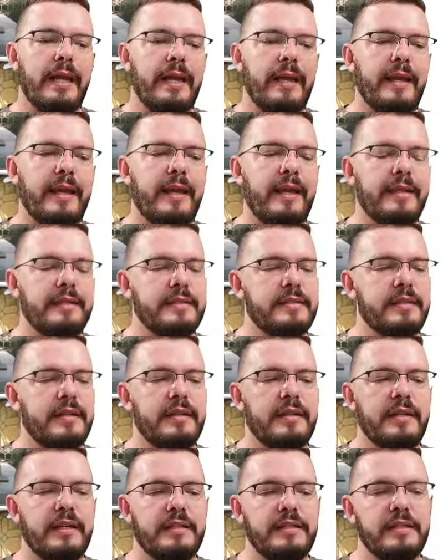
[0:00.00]
It's
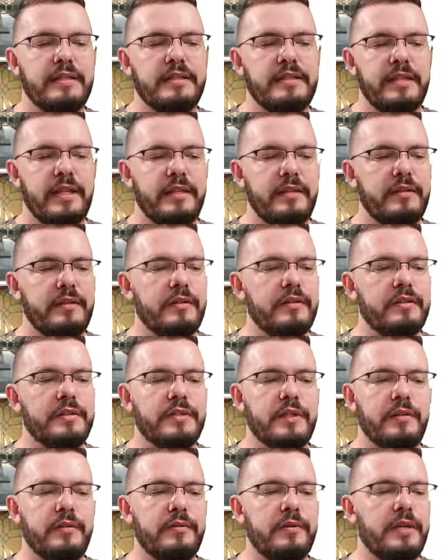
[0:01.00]
a center,
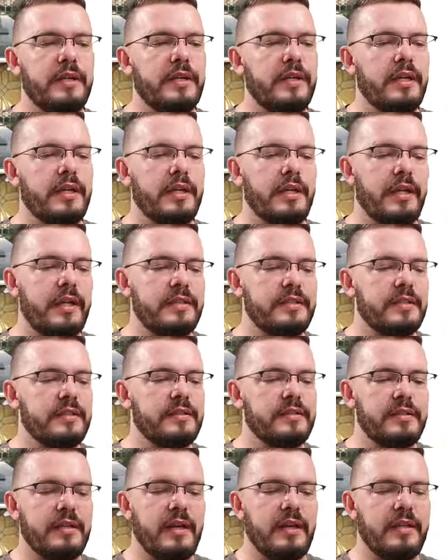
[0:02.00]
so in
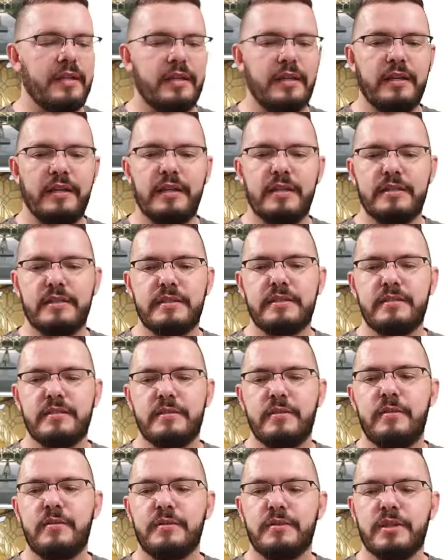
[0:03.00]
essence I think it's
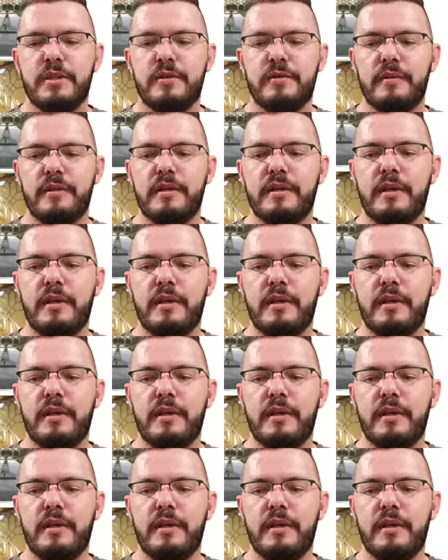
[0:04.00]
also